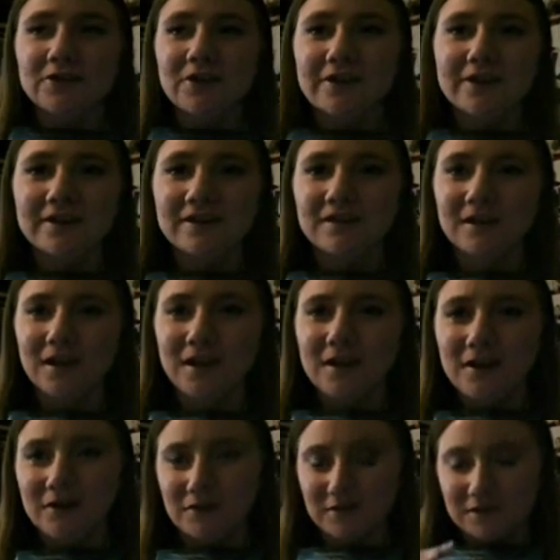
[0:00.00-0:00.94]
now,
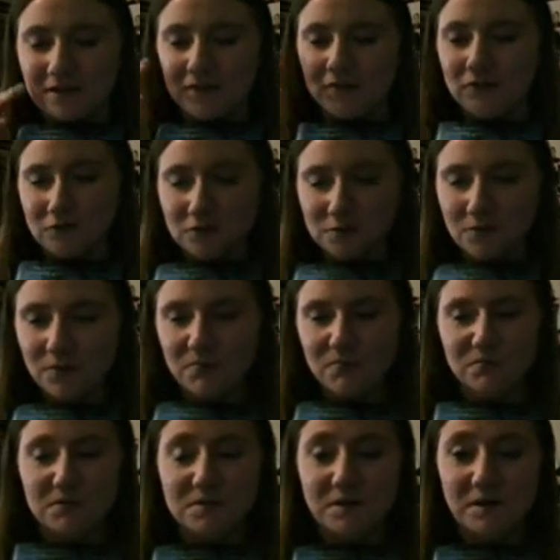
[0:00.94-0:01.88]
because like Doris Broken
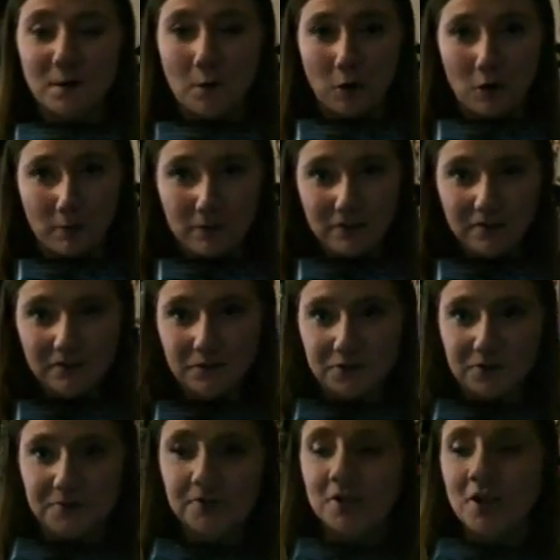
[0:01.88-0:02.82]
Bone was very urban,
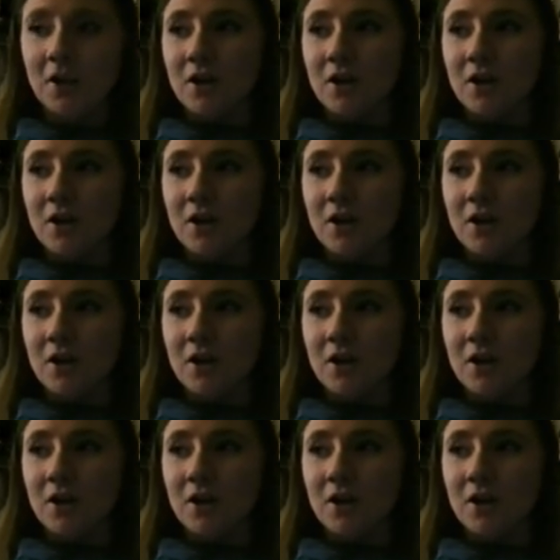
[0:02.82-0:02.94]
because